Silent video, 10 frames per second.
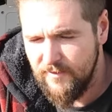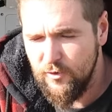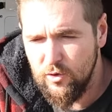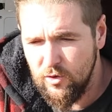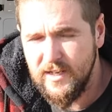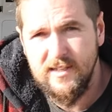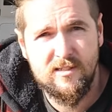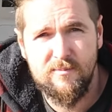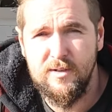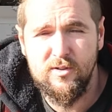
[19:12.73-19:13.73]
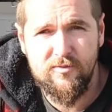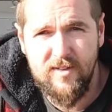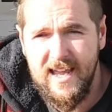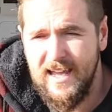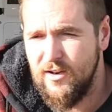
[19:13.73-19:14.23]
if you're looking to build a
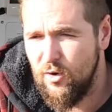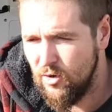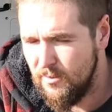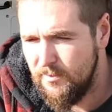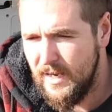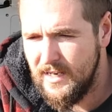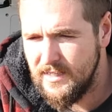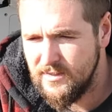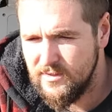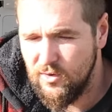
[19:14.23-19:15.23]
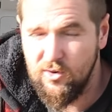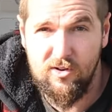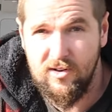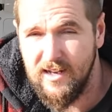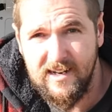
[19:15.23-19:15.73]
van or a bus
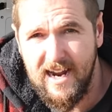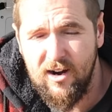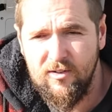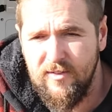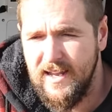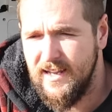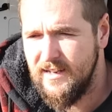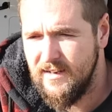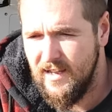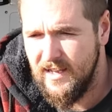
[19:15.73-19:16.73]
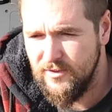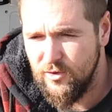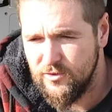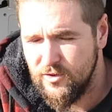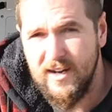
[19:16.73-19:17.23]
or a caravan and
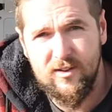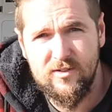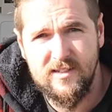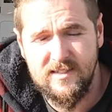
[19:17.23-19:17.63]
you're trying to look at